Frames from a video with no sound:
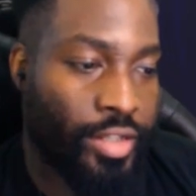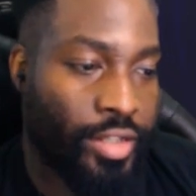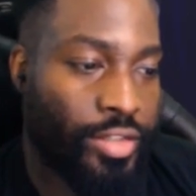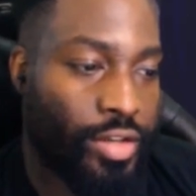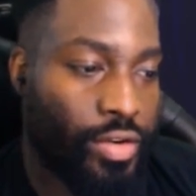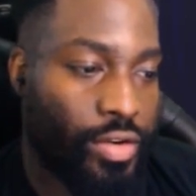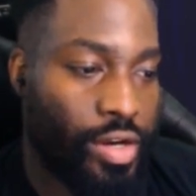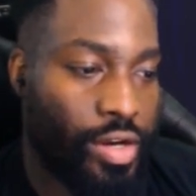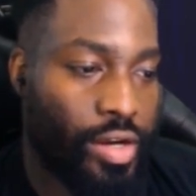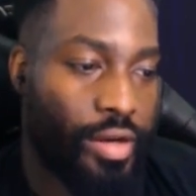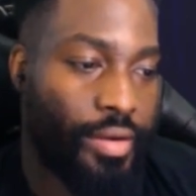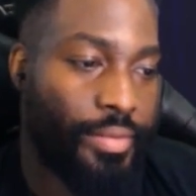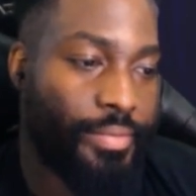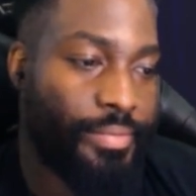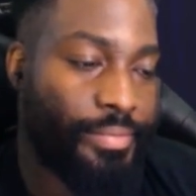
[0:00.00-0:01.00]

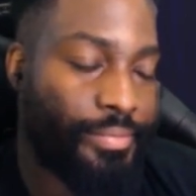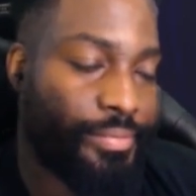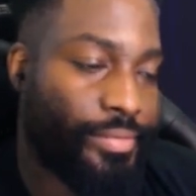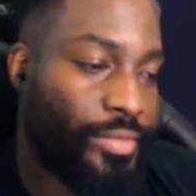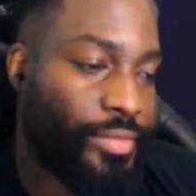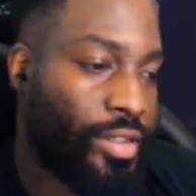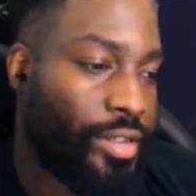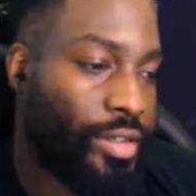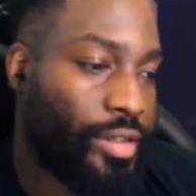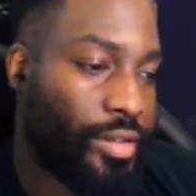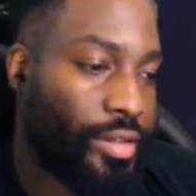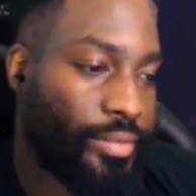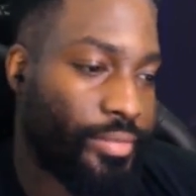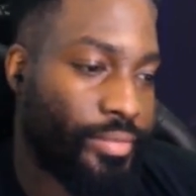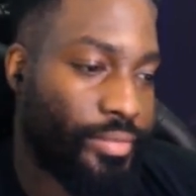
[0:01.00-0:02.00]
So
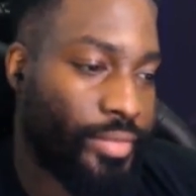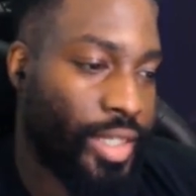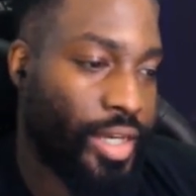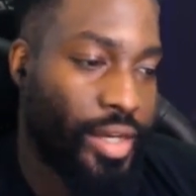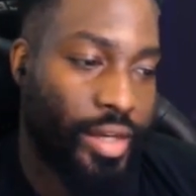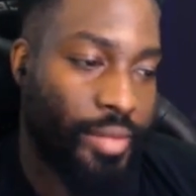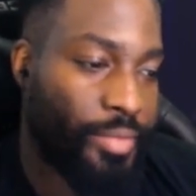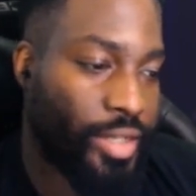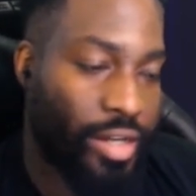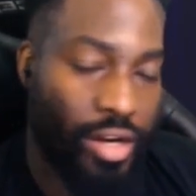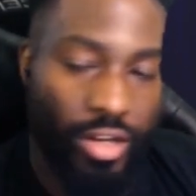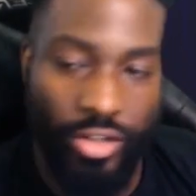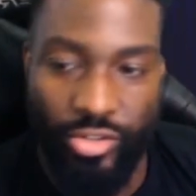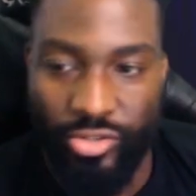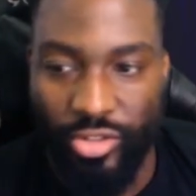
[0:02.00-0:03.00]
yeah, I mean,
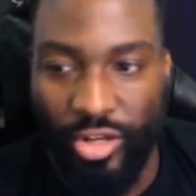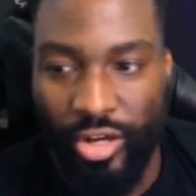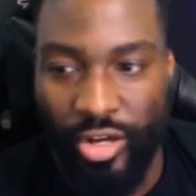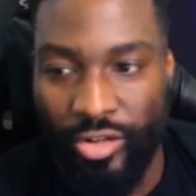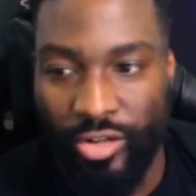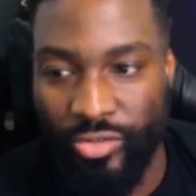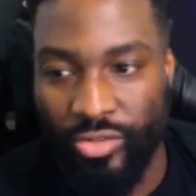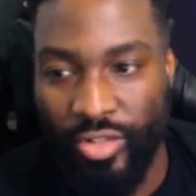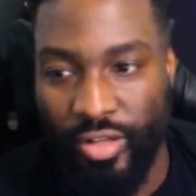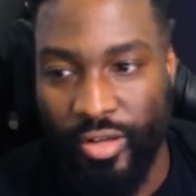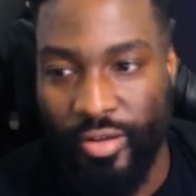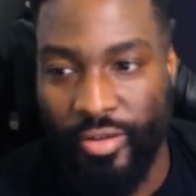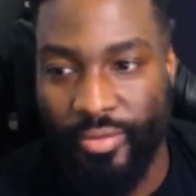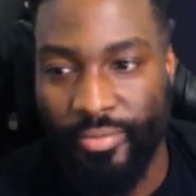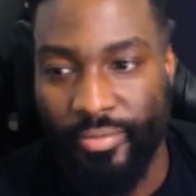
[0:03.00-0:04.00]
all those
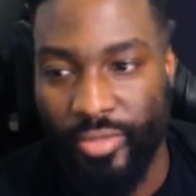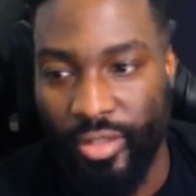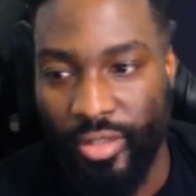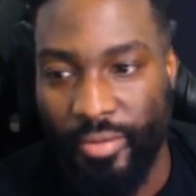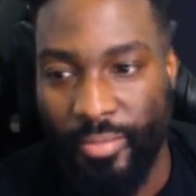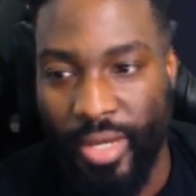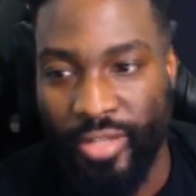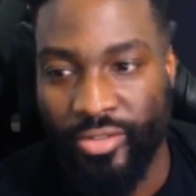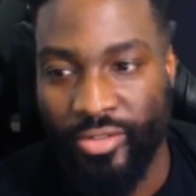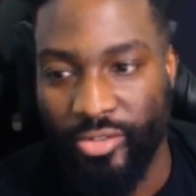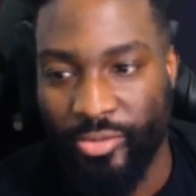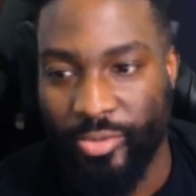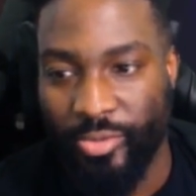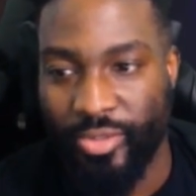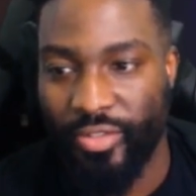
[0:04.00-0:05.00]

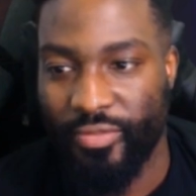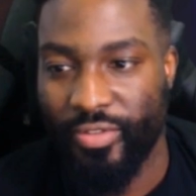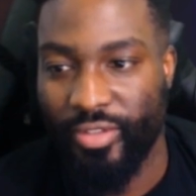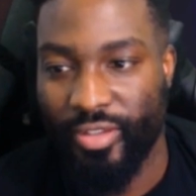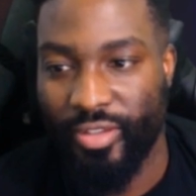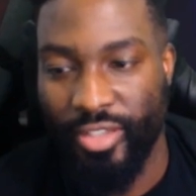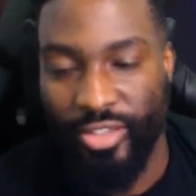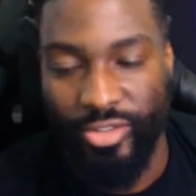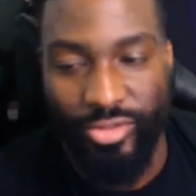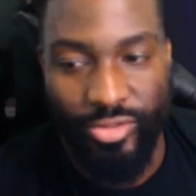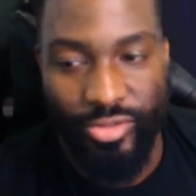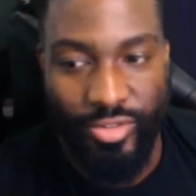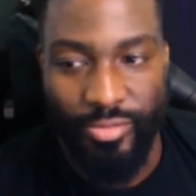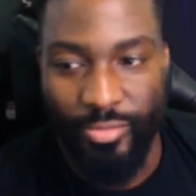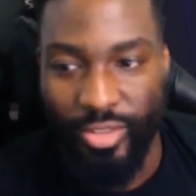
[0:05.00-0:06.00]
matchup specific things
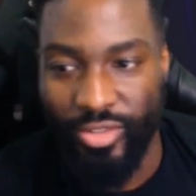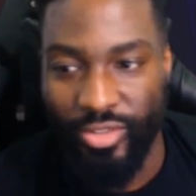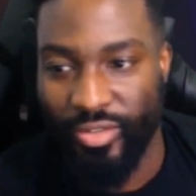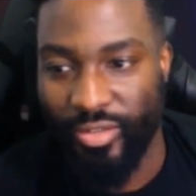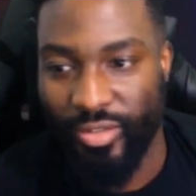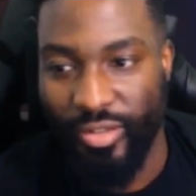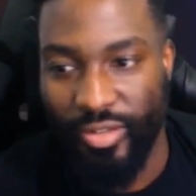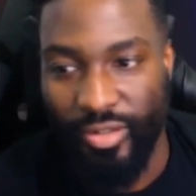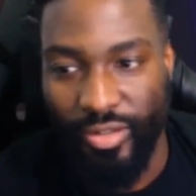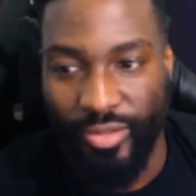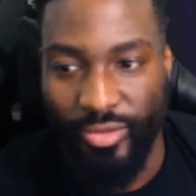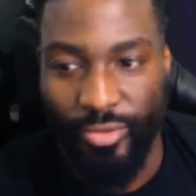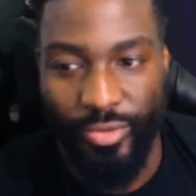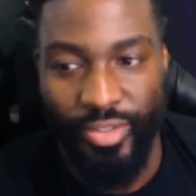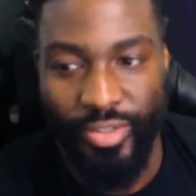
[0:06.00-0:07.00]
you just mentioned are the